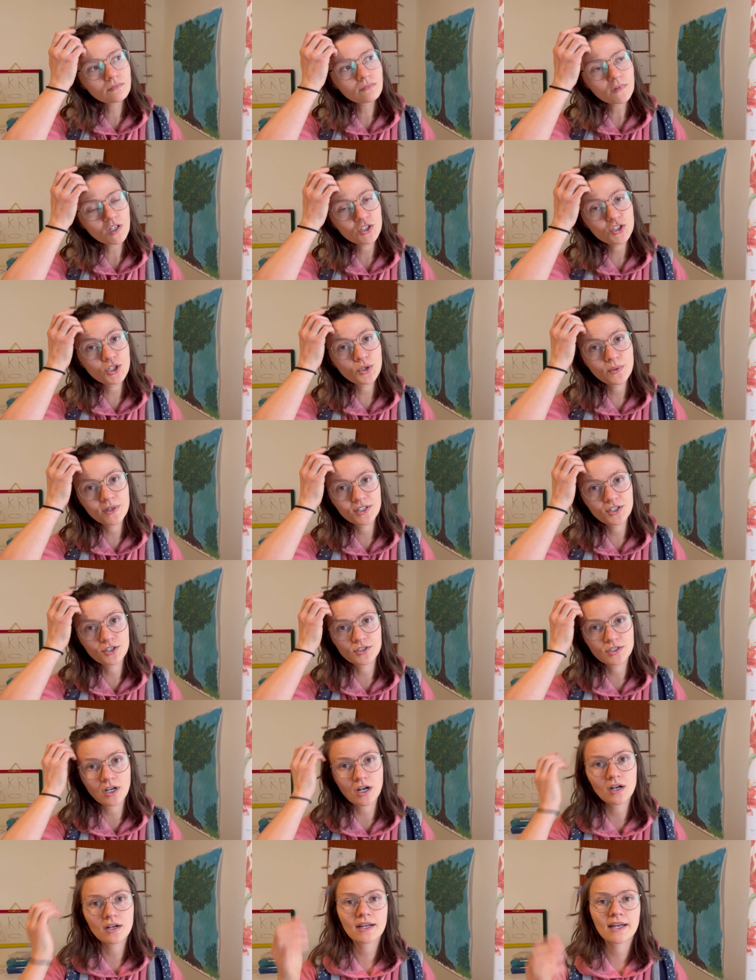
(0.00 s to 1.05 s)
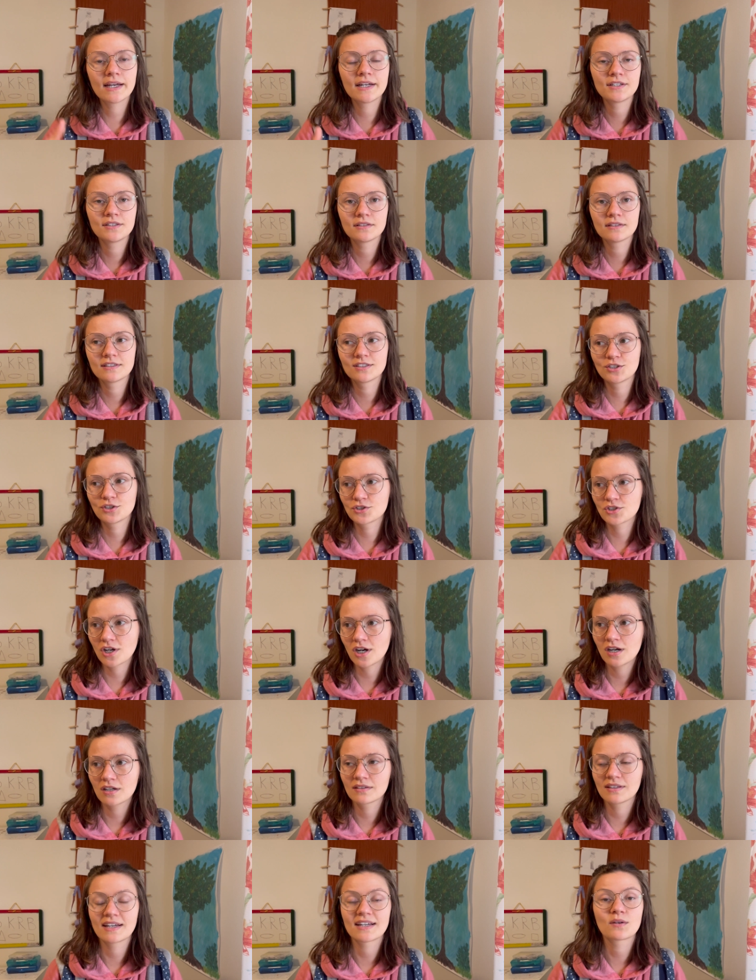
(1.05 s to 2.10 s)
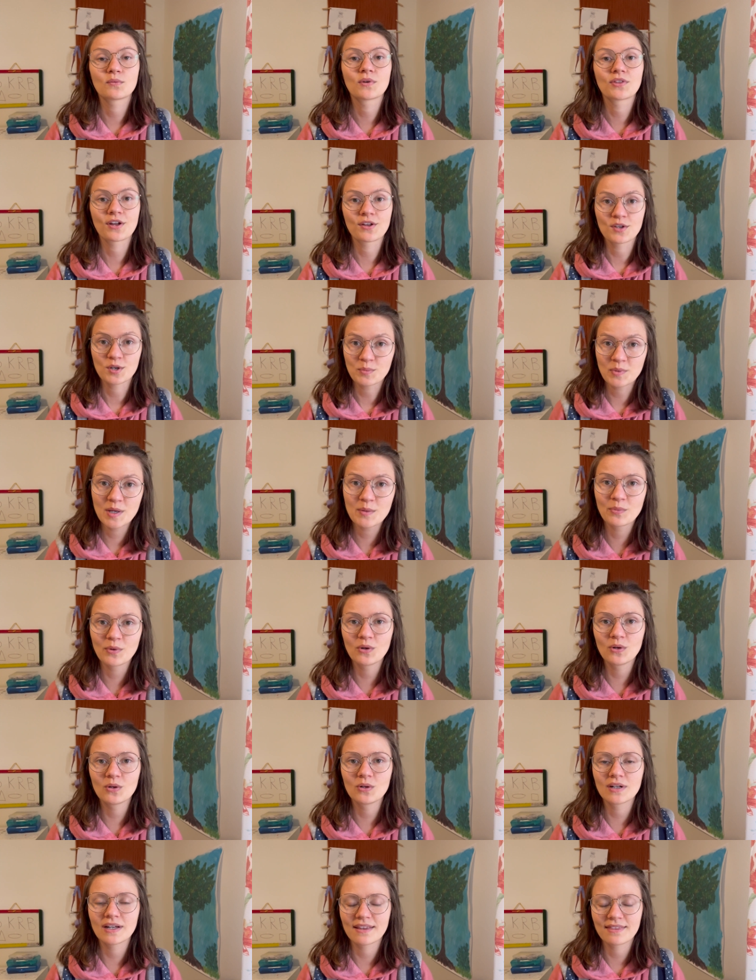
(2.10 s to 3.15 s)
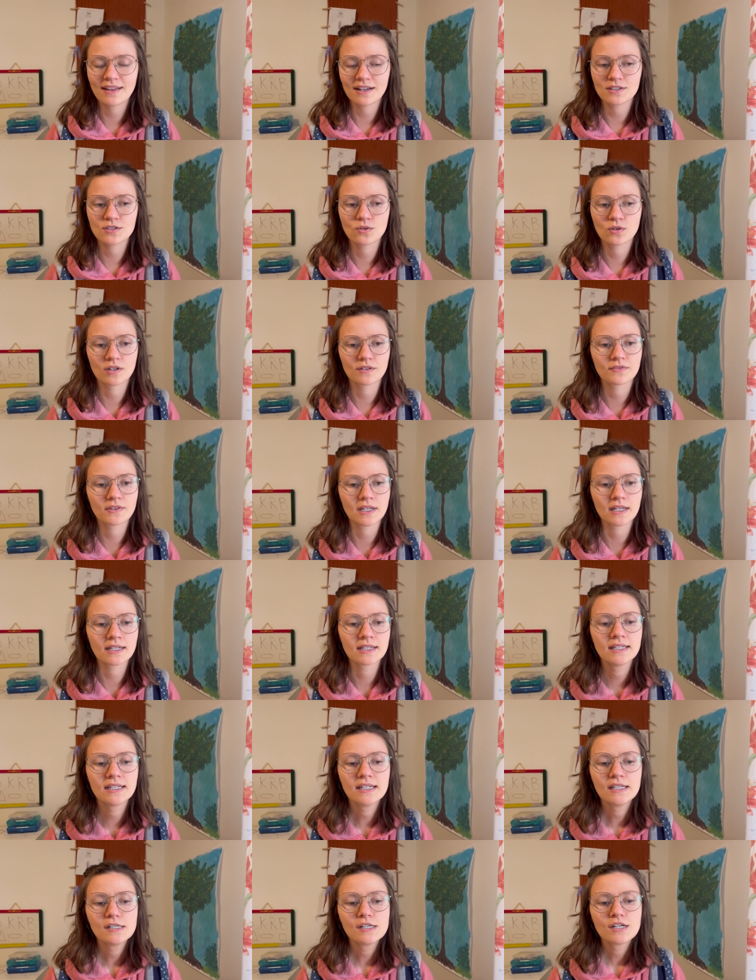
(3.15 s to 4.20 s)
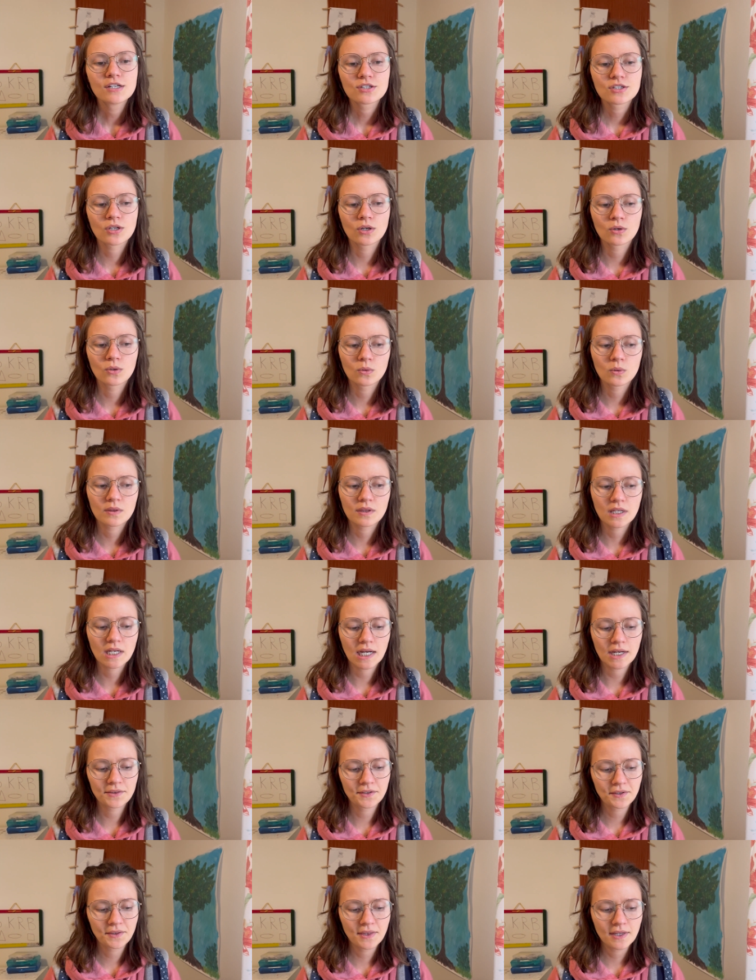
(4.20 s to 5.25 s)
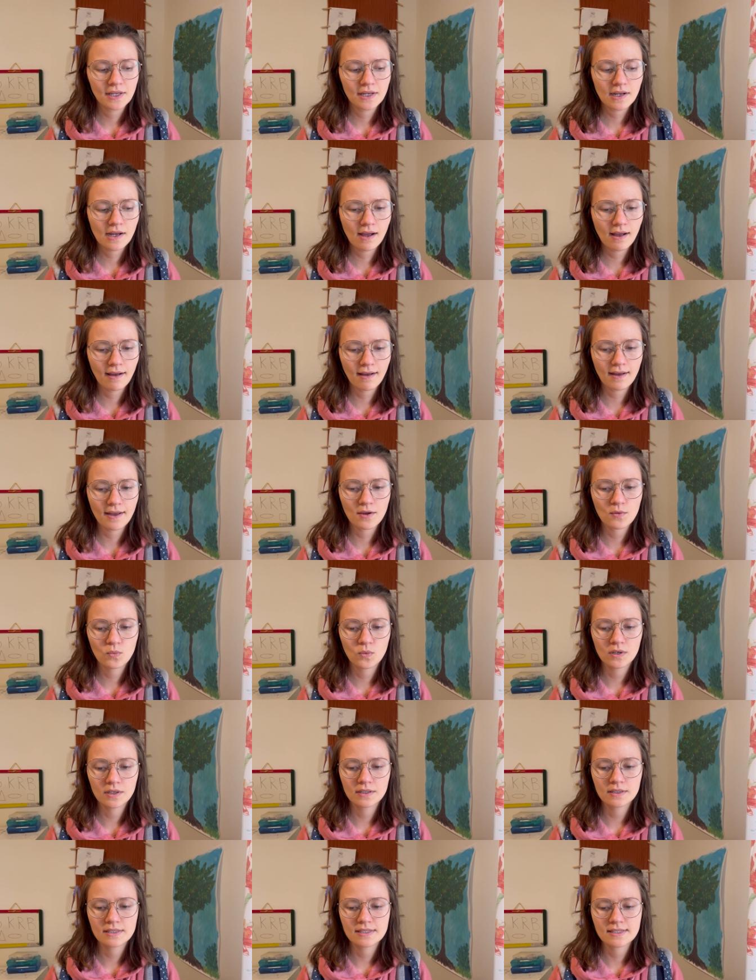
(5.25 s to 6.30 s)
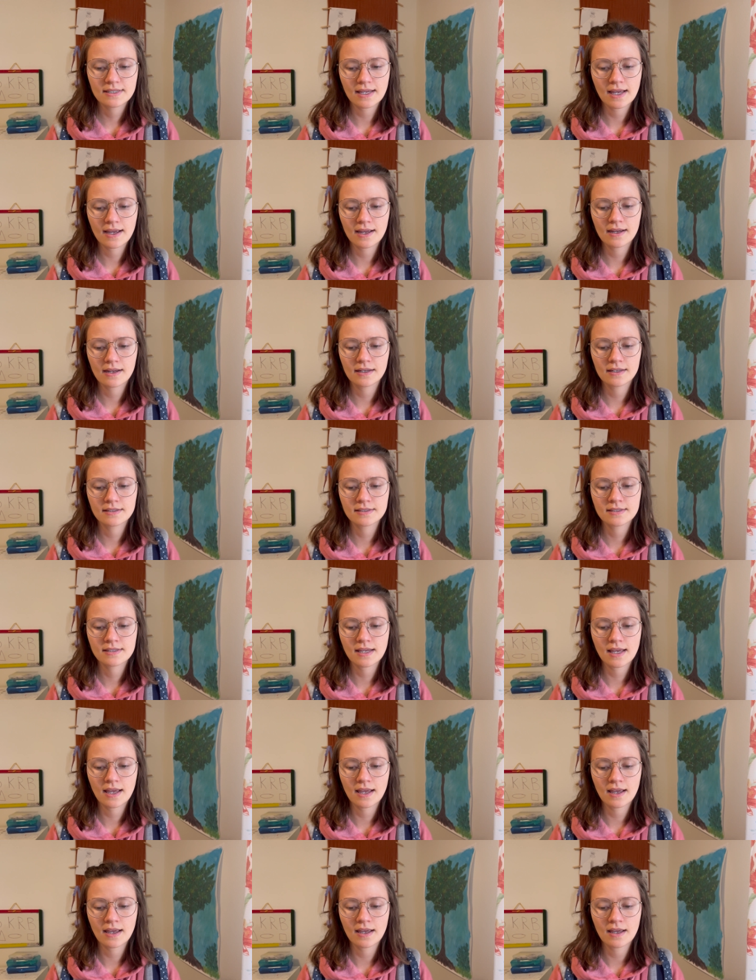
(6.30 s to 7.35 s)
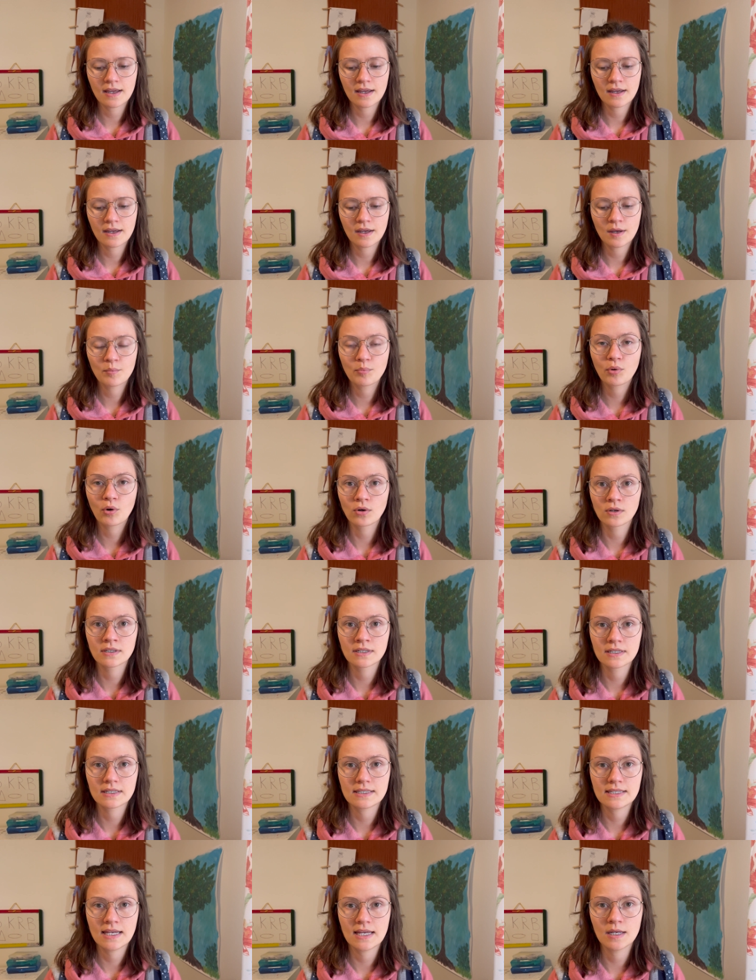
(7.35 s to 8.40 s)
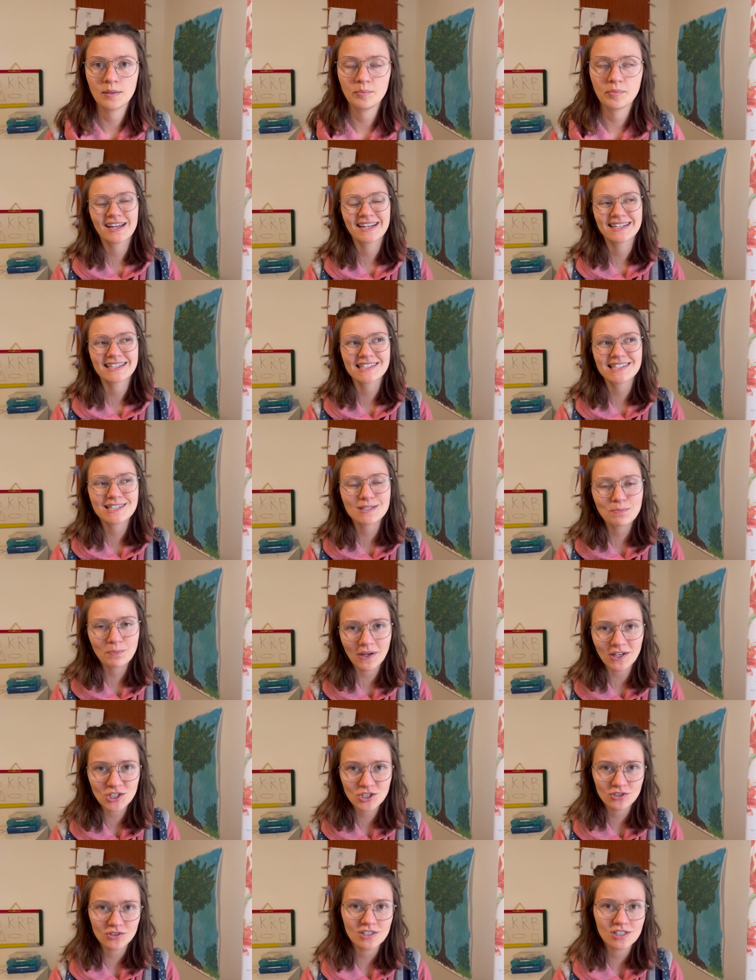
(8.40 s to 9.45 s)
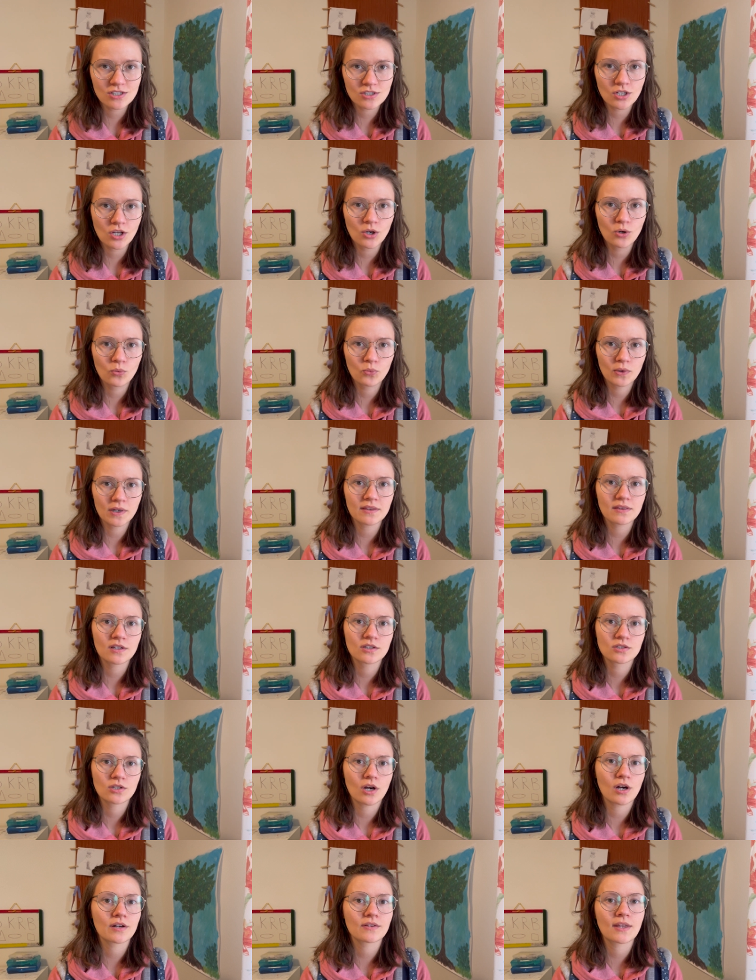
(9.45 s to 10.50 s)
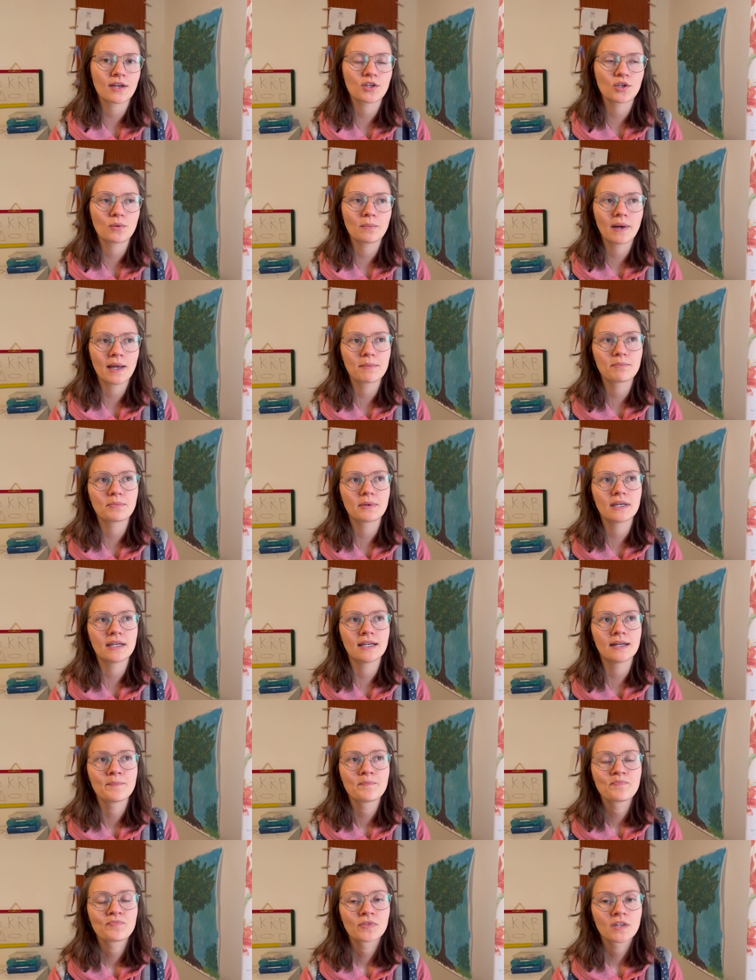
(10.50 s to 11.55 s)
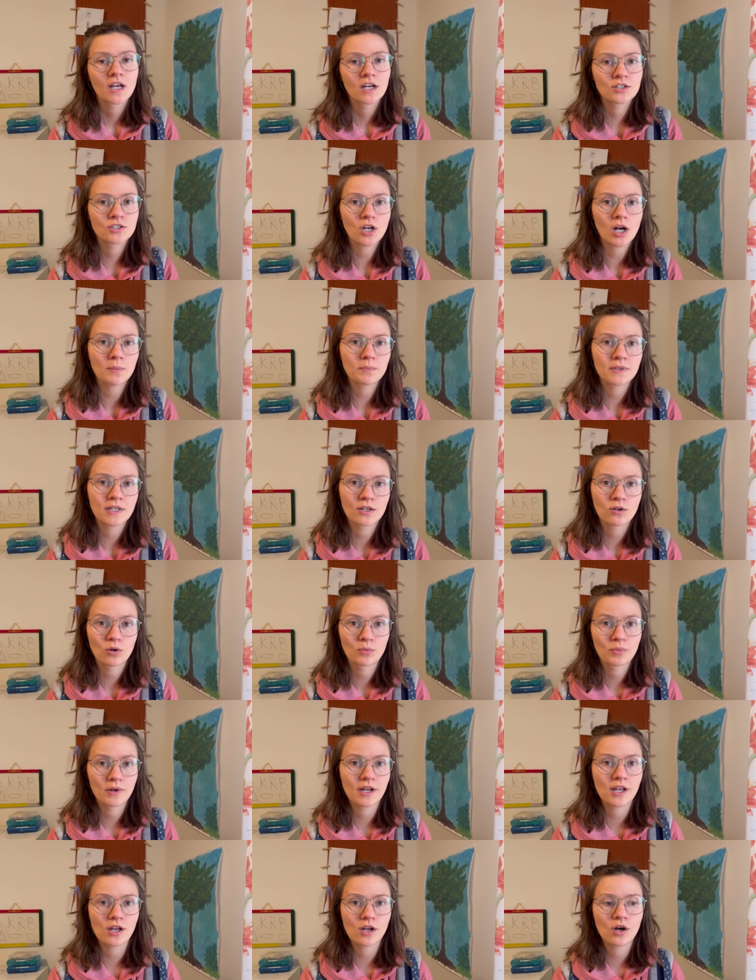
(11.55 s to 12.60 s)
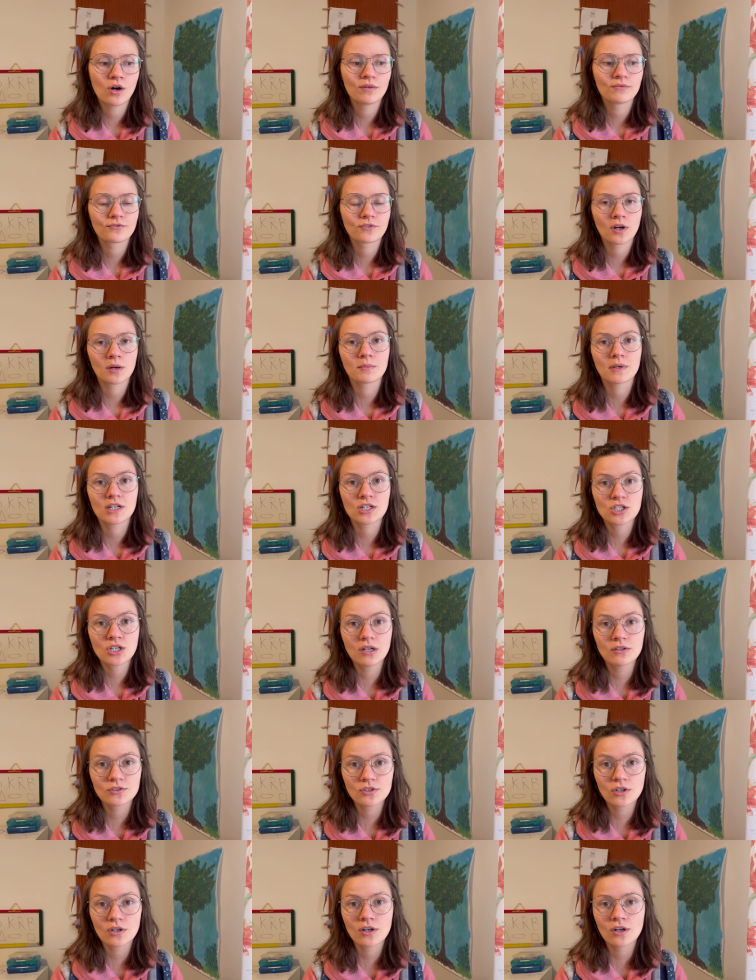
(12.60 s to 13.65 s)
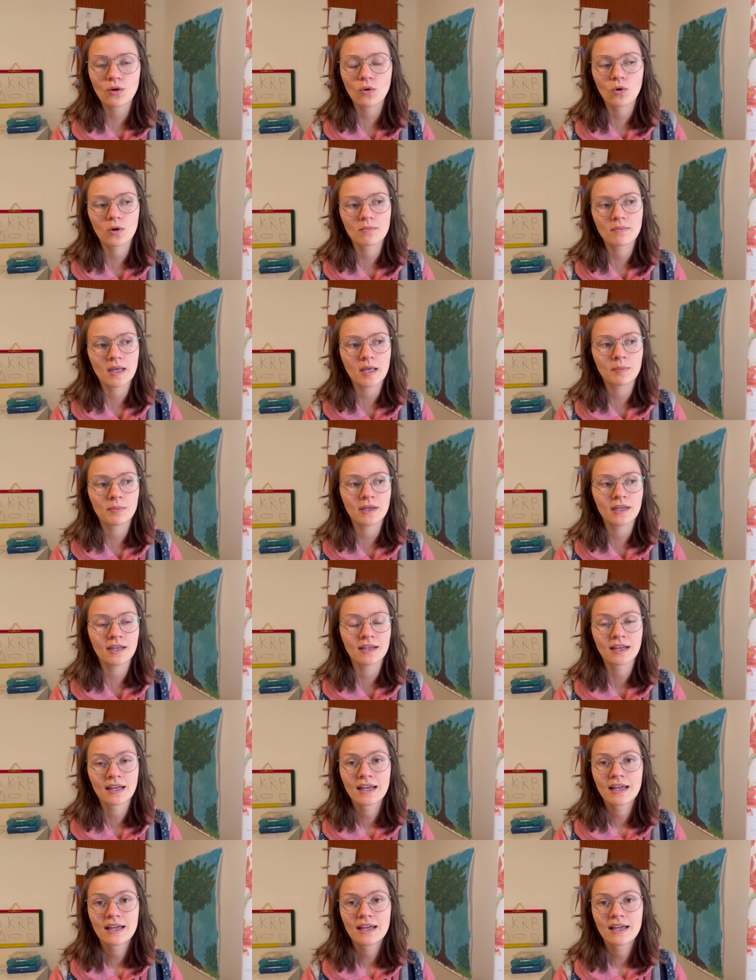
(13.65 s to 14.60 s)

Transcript: you and your dog, like with other people and that sort of thing. So the other thing I would say is a important tip, and especially so with a dog that you might be adopting or bringing home from a shelter, or maybe